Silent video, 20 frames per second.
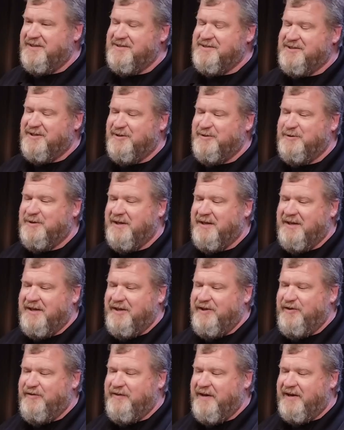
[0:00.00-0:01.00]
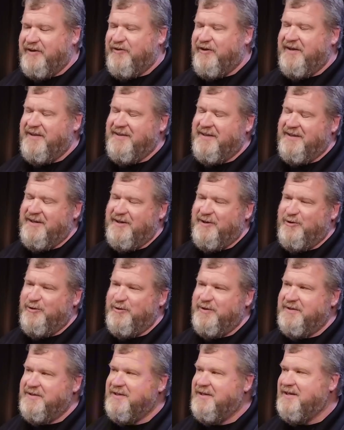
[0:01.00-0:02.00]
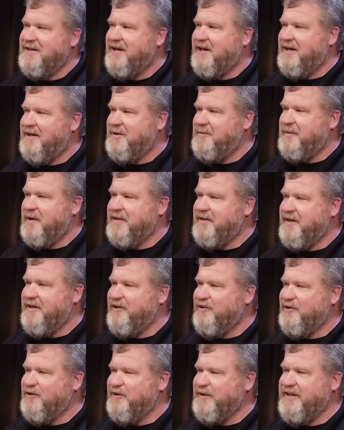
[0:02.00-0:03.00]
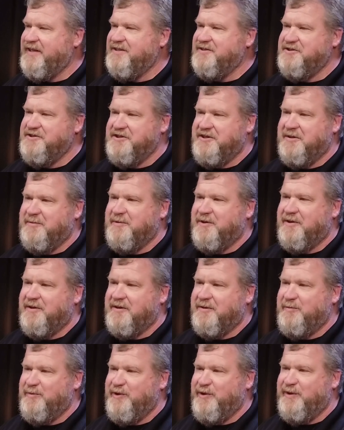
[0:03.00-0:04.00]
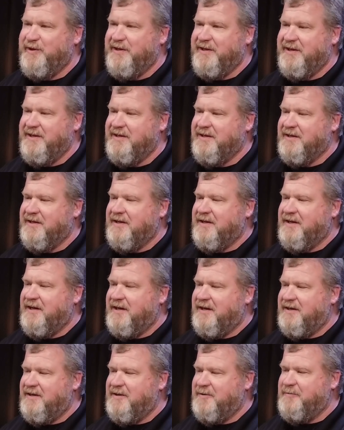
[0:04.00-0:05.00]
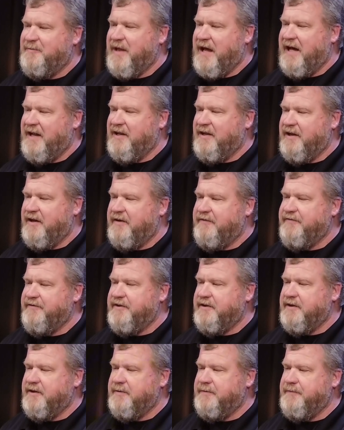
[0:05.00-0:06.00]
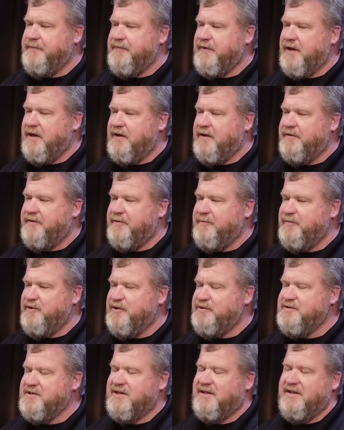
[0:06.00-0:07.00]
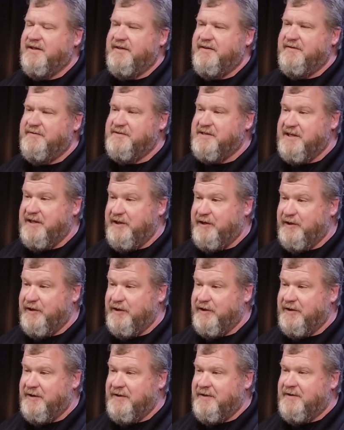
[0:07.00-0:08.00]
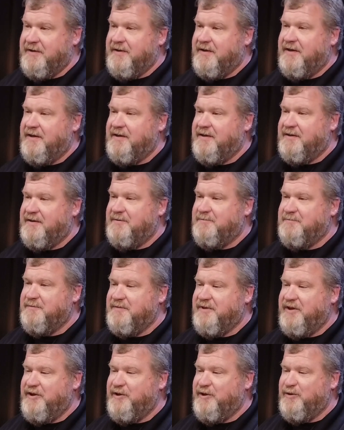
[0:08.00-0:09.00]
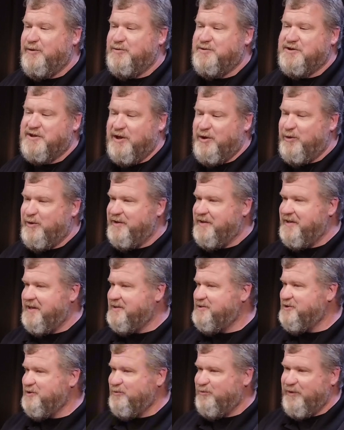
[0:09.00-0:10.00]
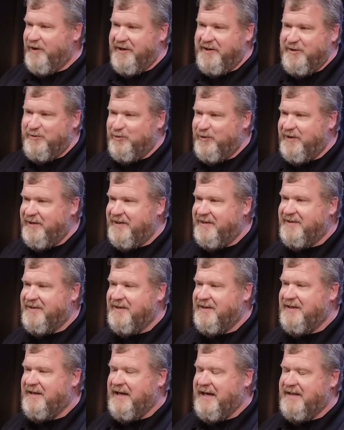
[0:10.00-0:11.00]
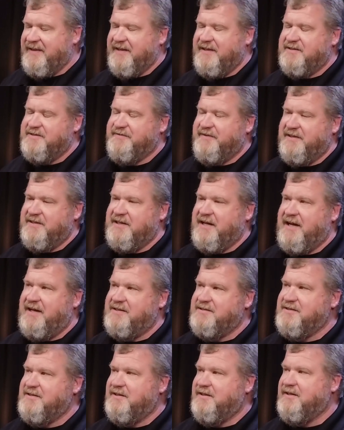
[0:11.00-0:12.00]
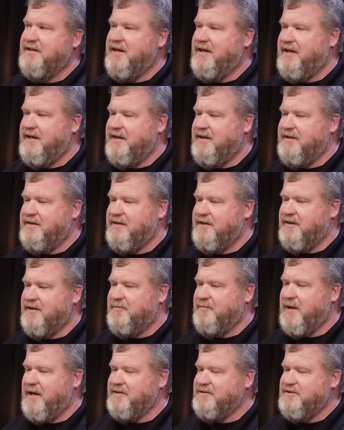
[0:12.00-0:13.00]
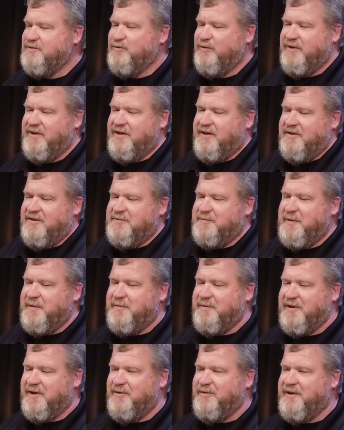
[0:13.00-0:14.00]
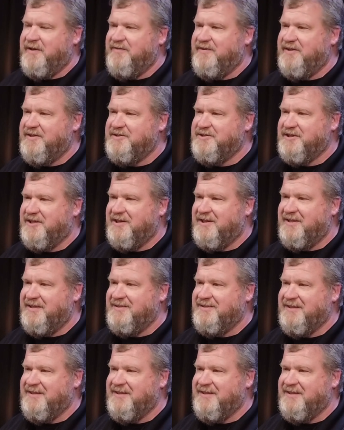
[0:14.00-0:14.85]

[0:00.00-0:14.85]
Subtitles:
So you've got a great thing going. I think you're a little hidden gem in our community. I love the music lives here, slogan that you're running with. I think it's fantastic, and I just want to encourage people to go give you a shot.